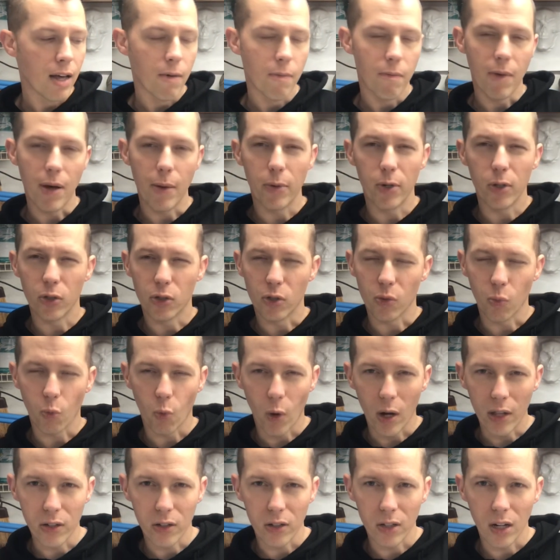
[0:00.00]
Maybe do some
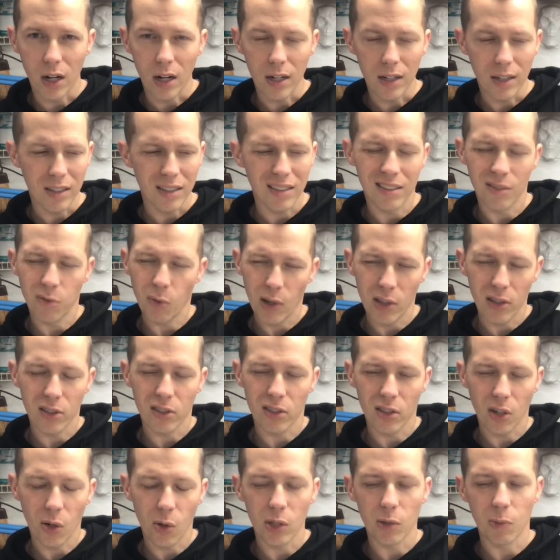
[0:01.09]
weathering on it, because weathering
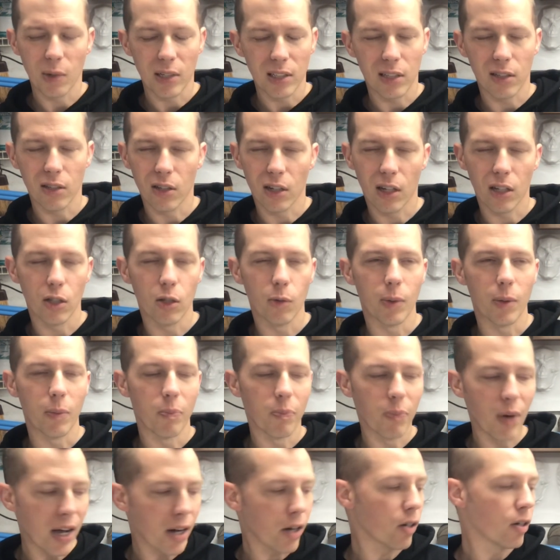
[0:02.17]
just always makes it look a little bit
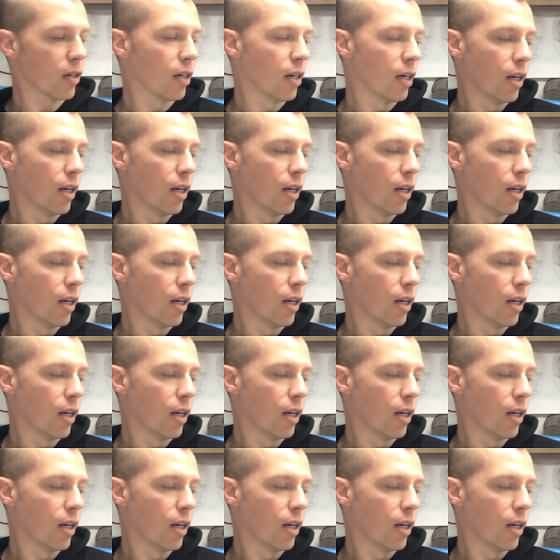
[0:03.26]
better.